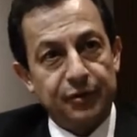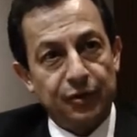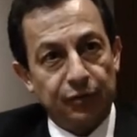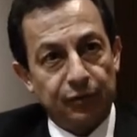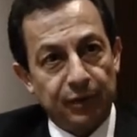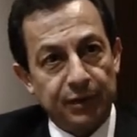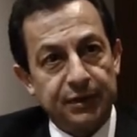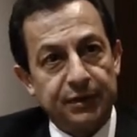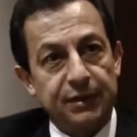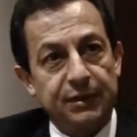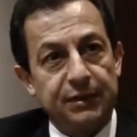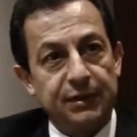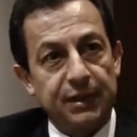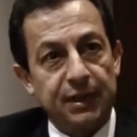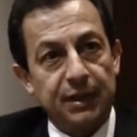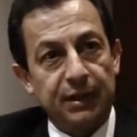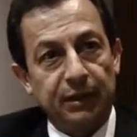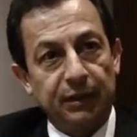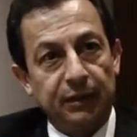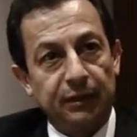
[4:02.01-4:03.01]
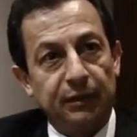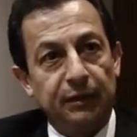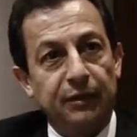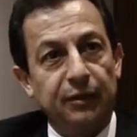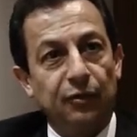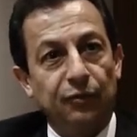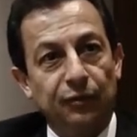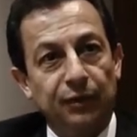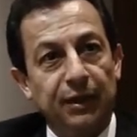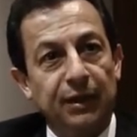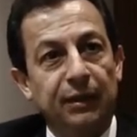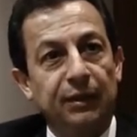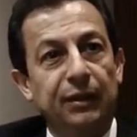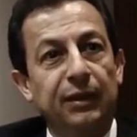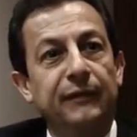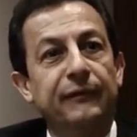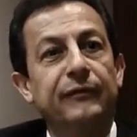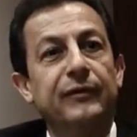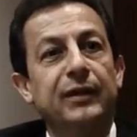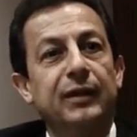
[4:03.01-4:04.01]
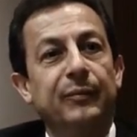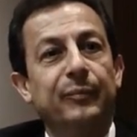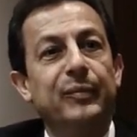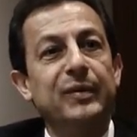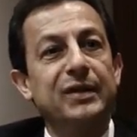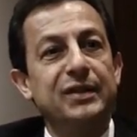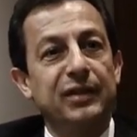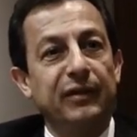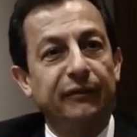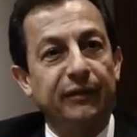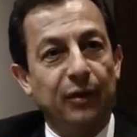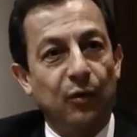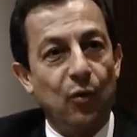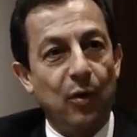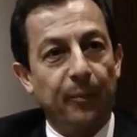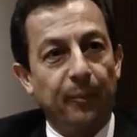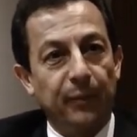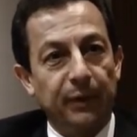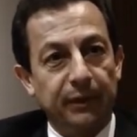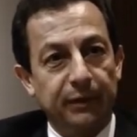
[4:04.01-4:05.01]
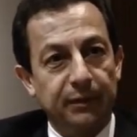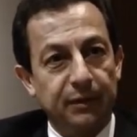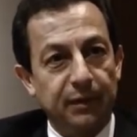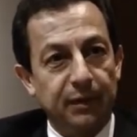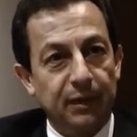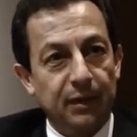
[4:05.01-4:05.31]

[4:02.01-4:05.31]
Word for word: So this is a you know living piece of equipment.